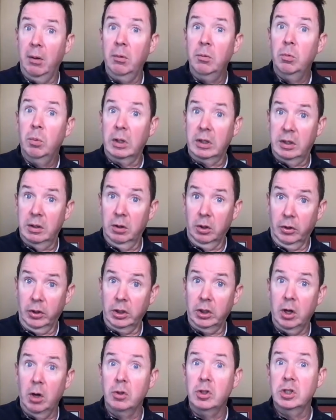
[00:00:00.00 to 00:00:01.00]
what the learning
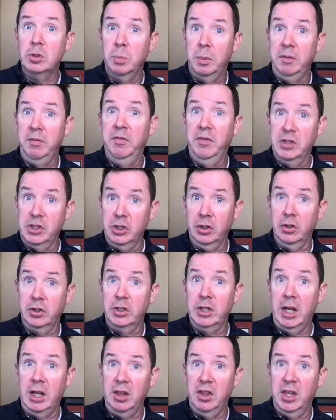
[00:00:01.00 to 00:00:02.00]
coaches will be
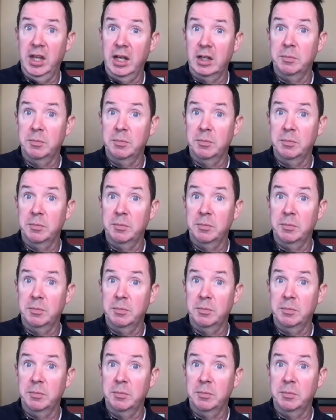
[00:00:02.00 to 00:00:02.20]
facilitating things,